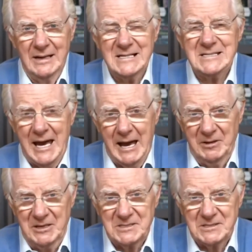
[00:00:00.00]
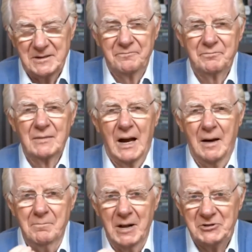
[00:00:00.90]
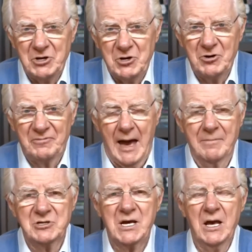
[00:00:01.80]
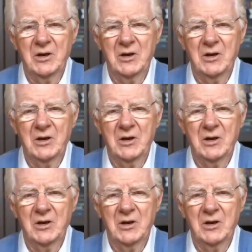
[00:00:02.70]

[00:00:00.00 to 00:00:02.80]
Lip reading: It's habits, a multitude of habits